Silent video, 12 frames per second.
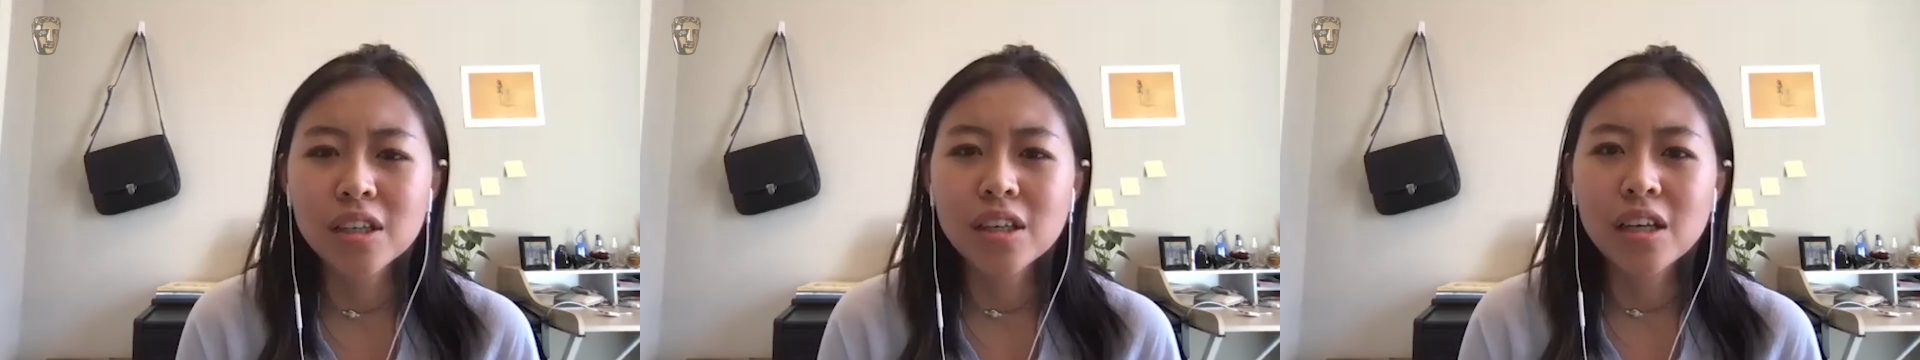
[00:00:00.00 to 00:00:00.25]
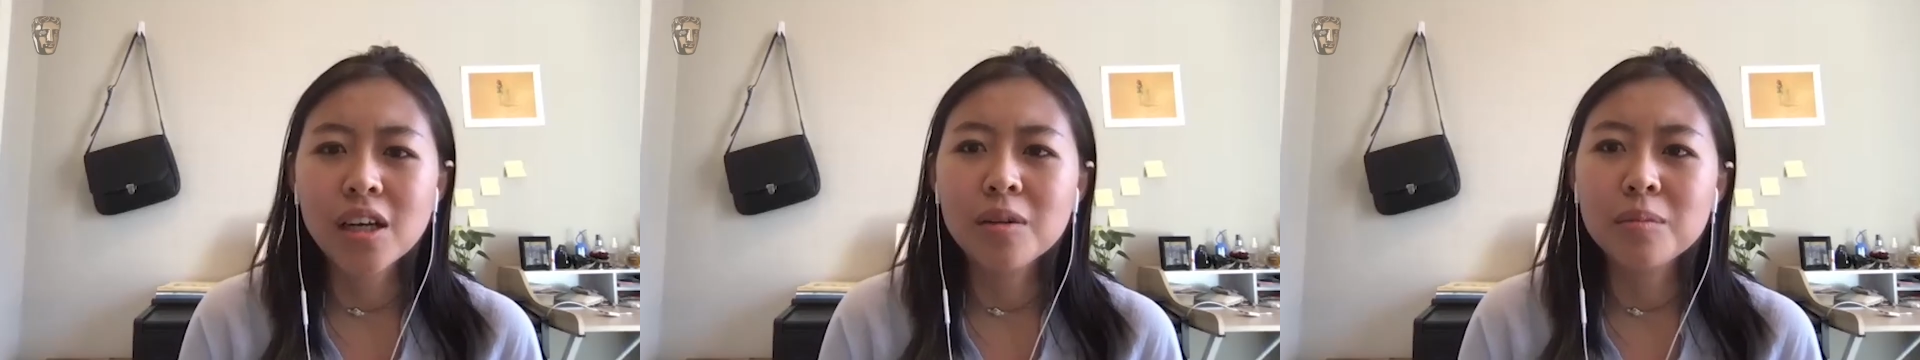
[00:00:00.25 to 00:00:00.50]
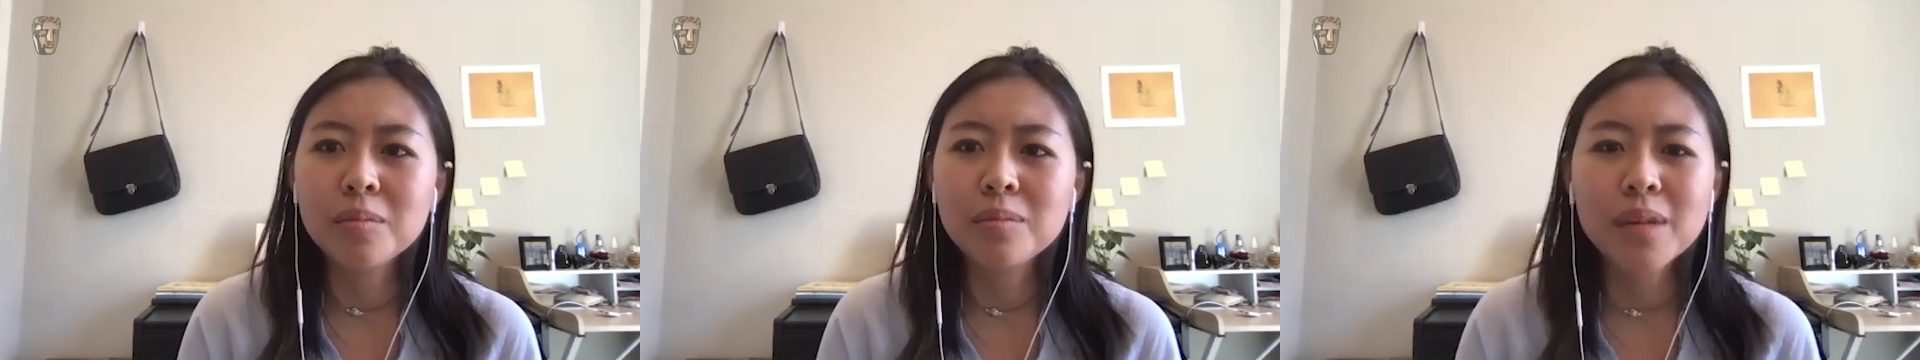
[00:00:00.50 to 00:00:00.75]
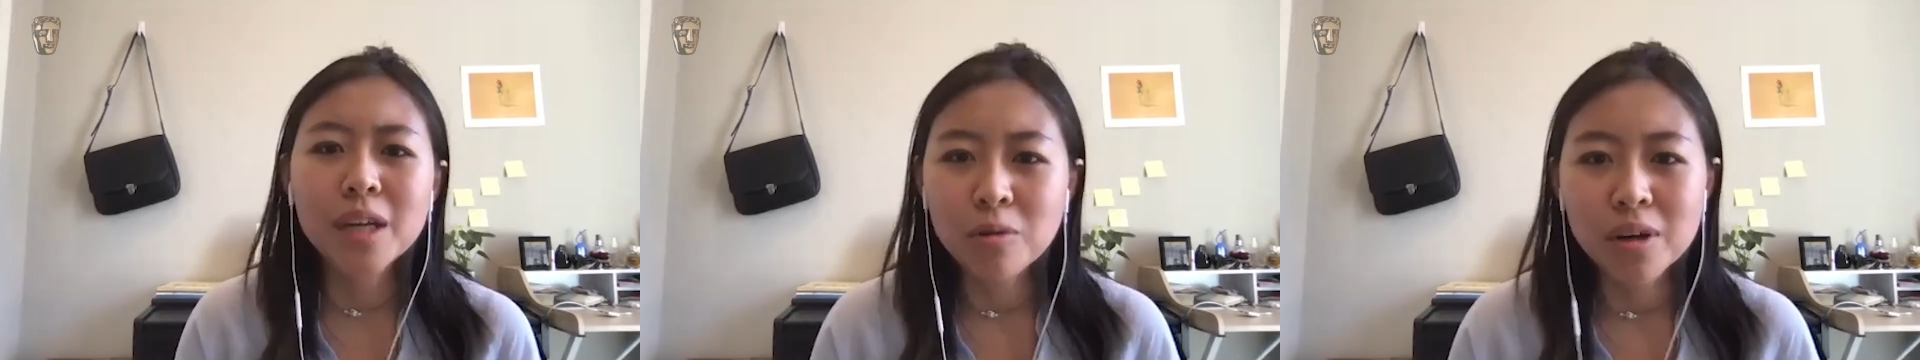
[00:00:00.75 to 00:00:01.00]

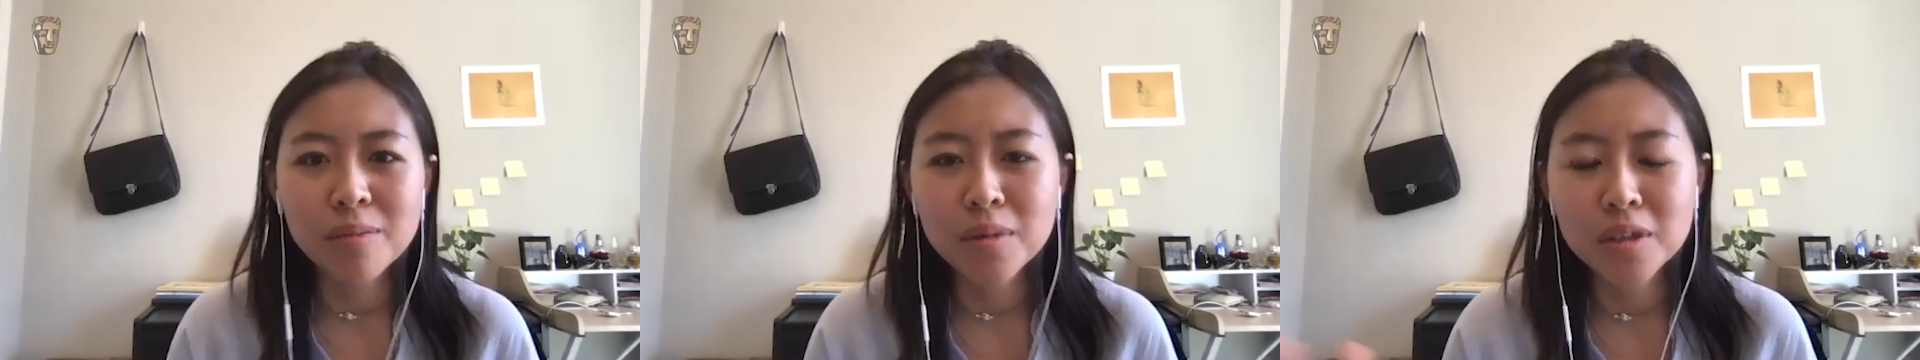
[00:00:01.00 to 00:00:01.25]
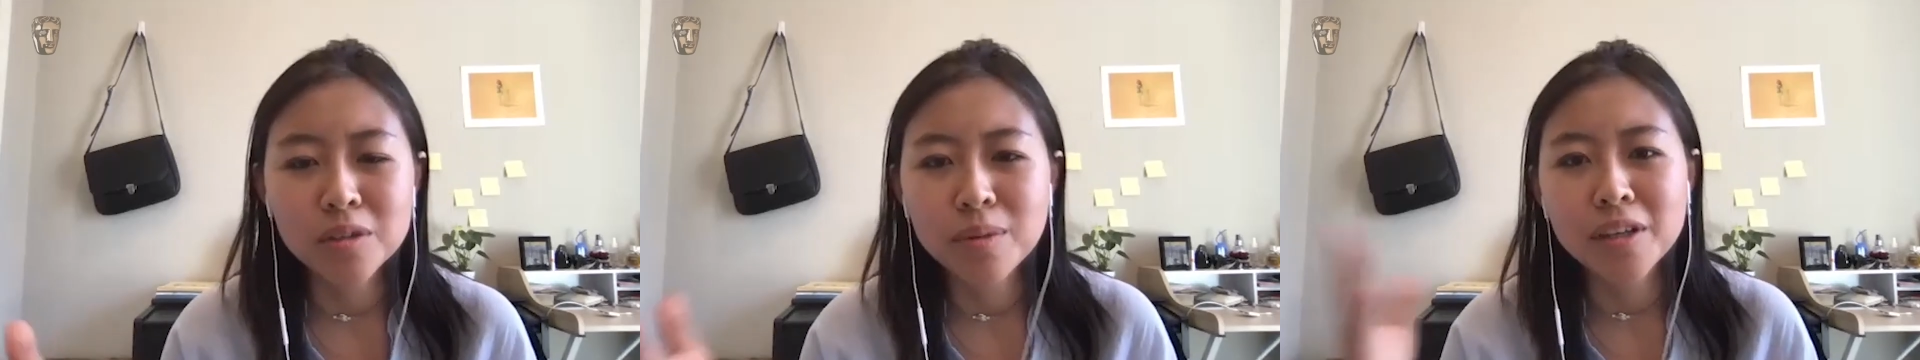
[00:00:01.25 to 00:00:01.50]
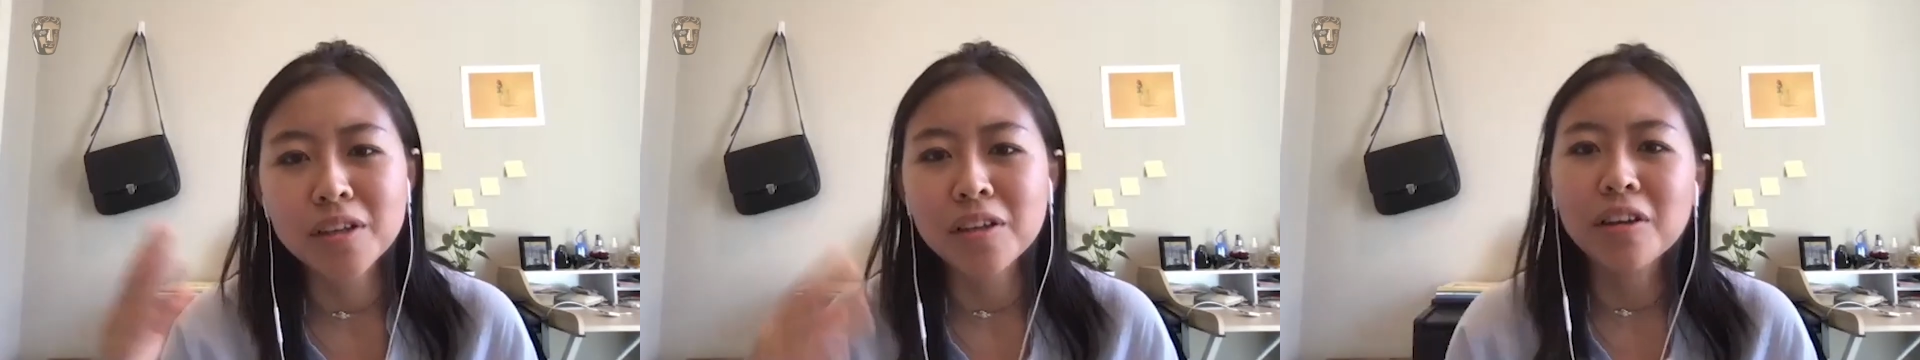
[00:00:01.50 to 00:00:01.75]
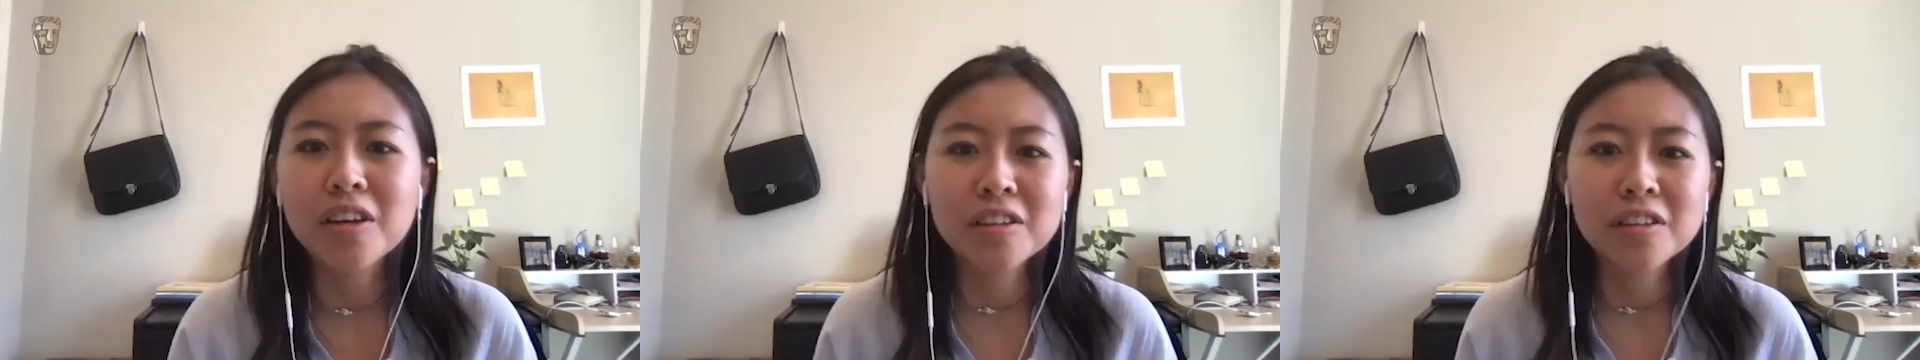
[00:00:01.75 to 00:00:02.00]
My grandma spent
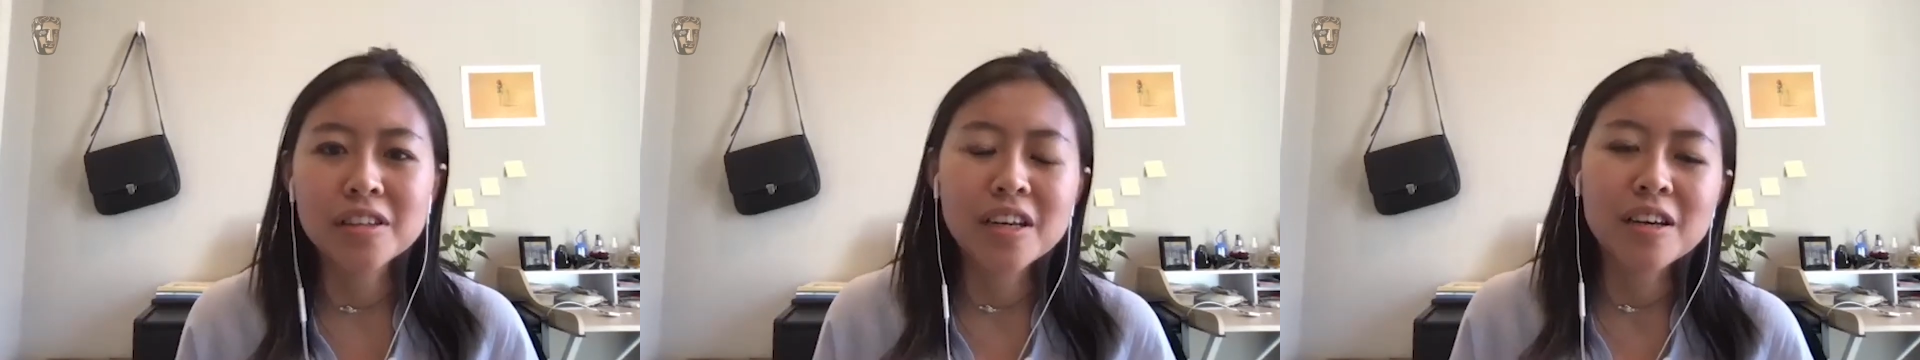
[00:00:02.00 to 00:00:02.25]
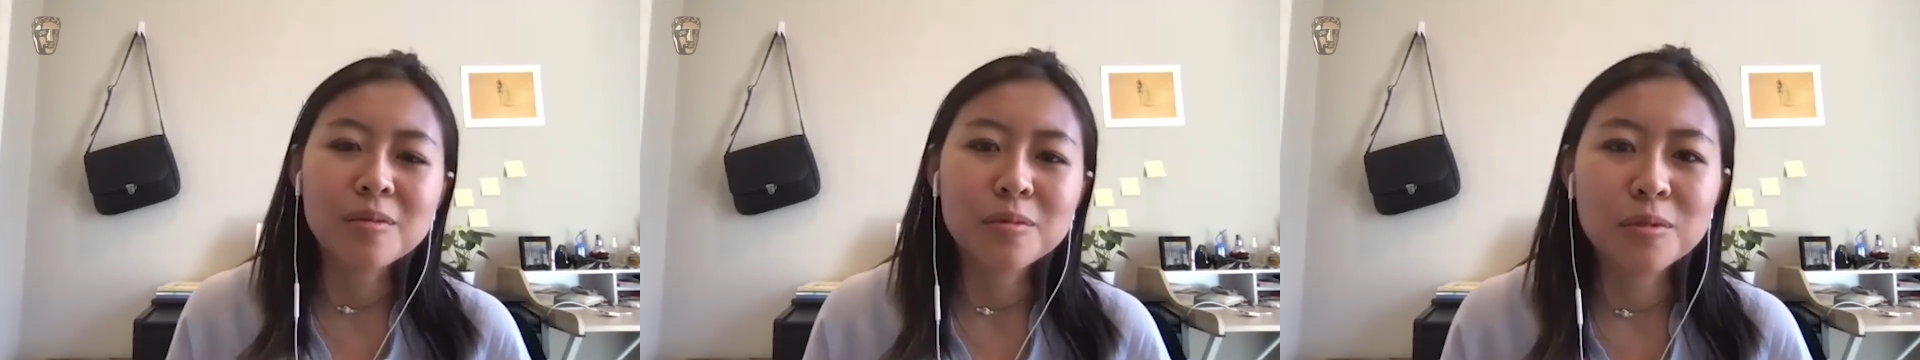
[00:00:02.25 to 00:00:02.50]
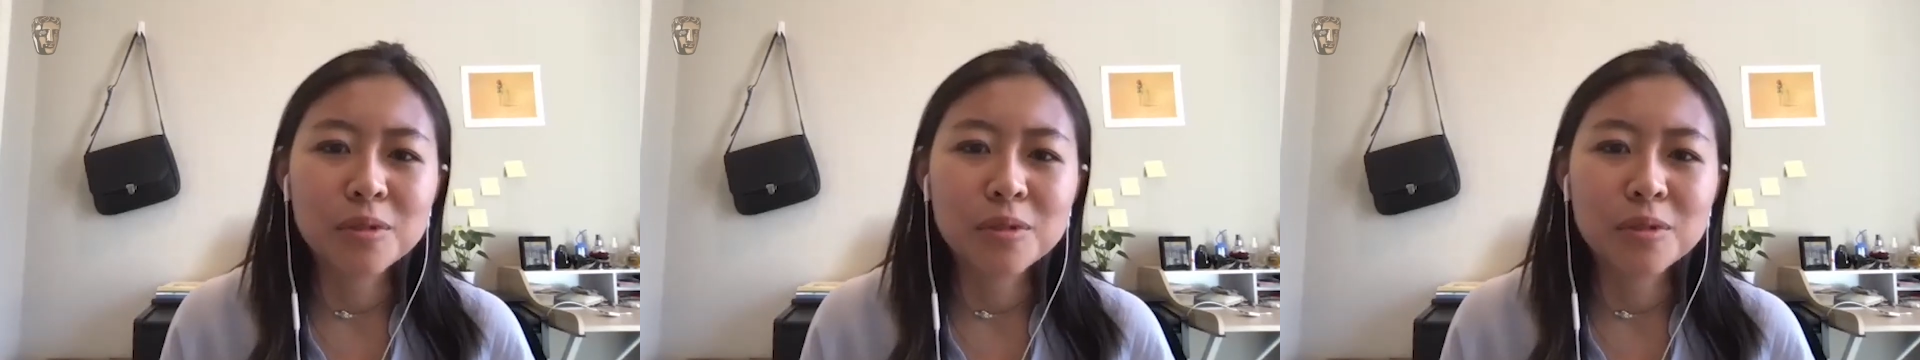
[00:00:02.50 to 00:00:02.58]
a lot of time